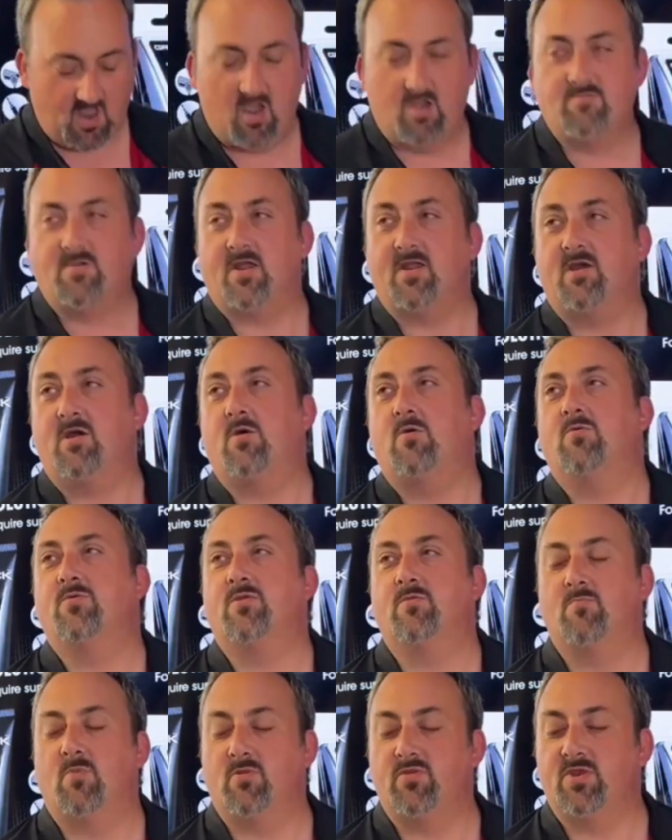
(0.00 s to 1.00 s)
I'm going to
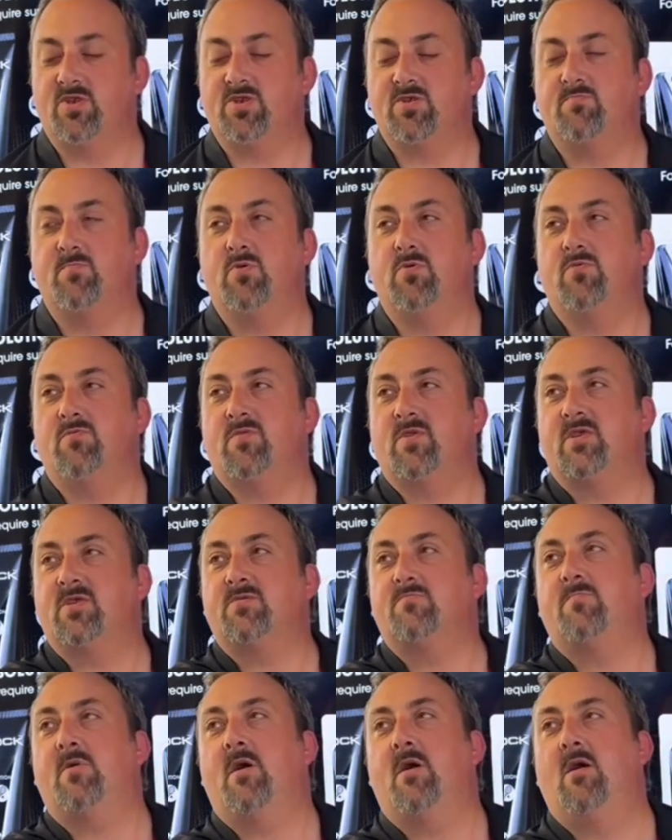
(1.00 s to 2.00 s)
hold them on the
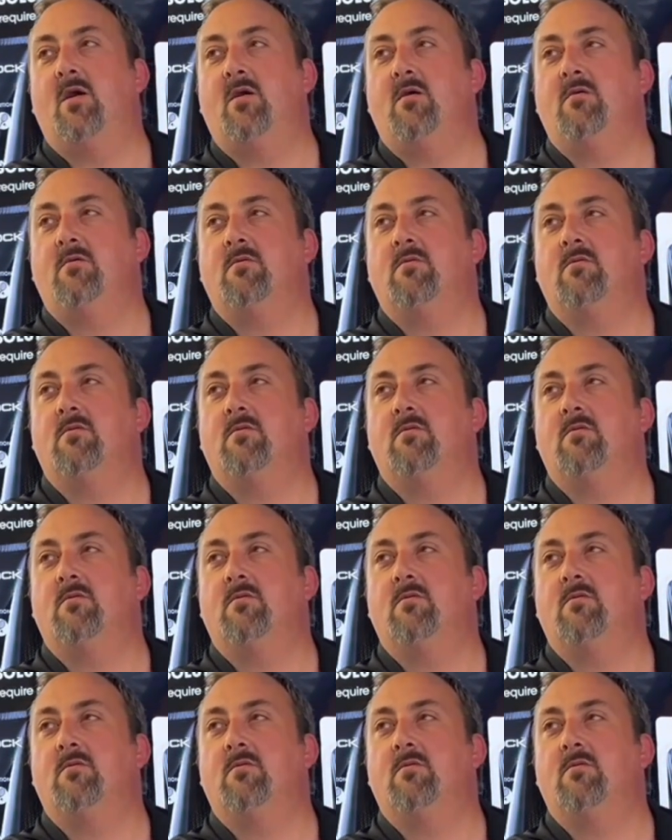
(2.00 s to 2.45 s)
smoothest part,